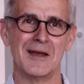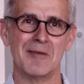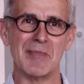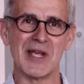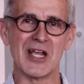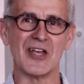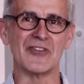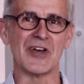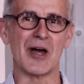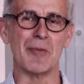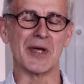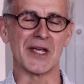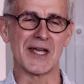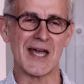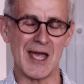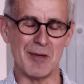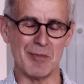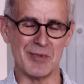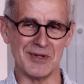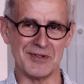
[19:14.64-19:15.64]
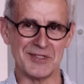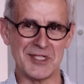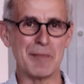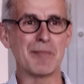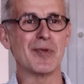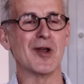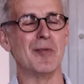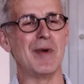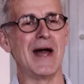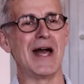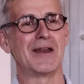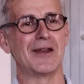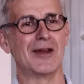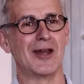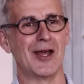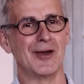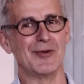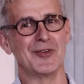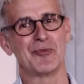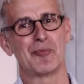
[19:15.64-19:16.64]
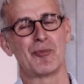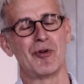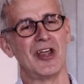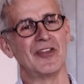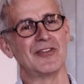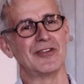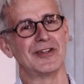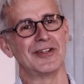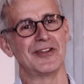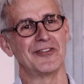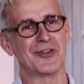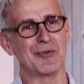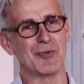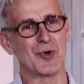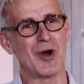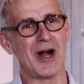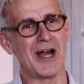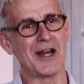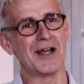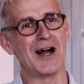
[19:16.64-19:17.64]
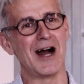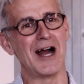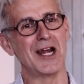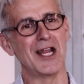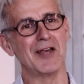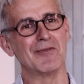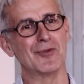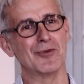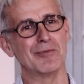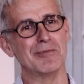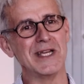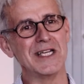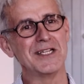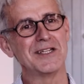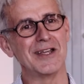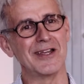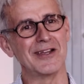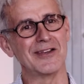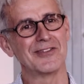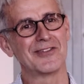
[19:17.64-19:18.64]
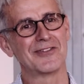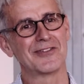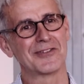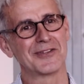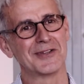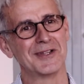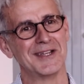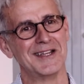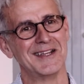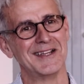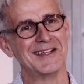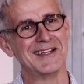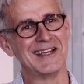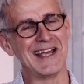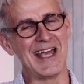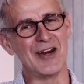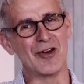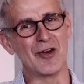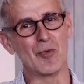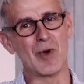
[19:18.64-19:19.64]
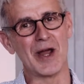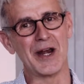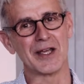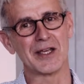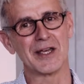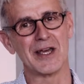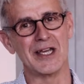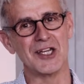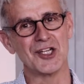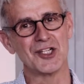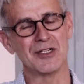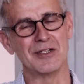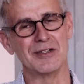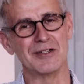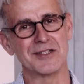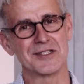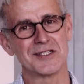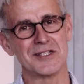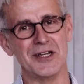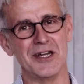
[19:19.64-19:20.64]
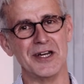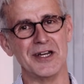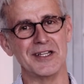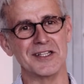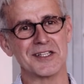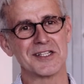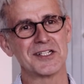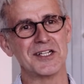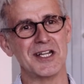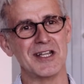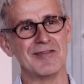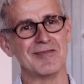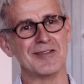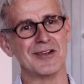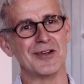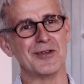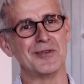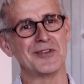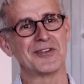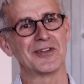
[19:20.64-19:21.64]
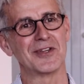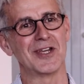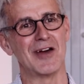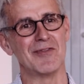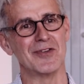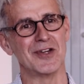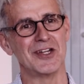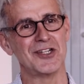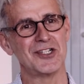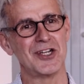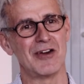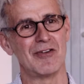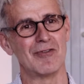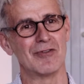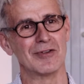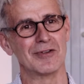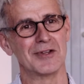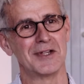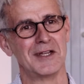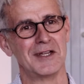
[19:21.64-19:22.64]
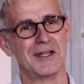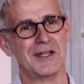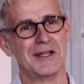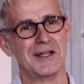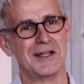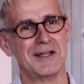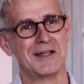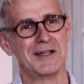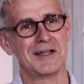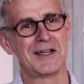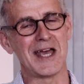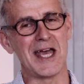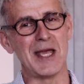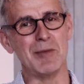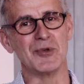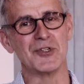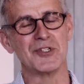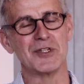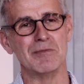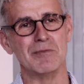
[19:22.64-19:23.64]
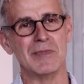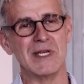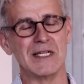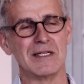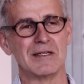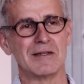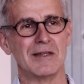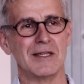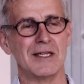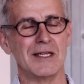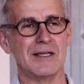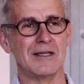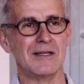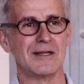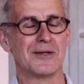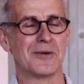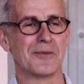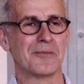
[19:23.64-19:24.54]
because I became a diplomat and I was present at some quite high-level meetings, and on one occasion, Sinanin Stephen, who was the Governor-General, came to meet the